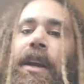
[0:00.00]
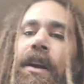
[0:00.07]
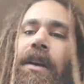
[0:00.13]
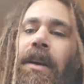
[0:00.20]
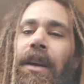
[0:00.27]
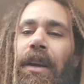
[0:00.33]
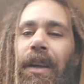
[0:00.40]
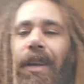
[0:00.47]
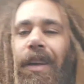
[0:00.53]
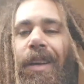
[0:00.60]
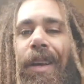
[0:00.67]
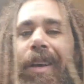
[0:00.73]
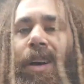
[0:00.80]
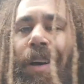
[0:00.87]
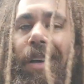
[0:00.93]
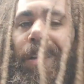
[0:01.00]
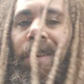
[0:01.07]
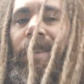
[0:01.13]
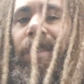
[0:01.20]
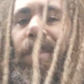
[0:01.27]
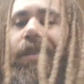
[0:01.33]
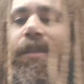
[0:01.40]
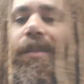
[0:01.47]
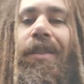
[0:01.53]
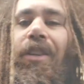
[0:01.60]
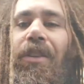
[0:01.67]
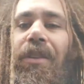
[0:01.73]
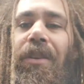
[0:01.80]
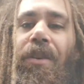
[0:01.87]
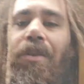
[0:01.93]
here on
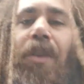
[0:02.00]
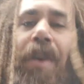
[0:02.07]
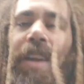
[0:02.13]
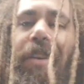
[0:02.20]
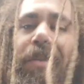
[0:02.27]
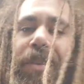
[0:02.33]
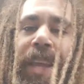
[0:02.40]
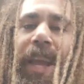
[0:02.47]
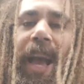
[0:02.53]
YouTube. I didn't really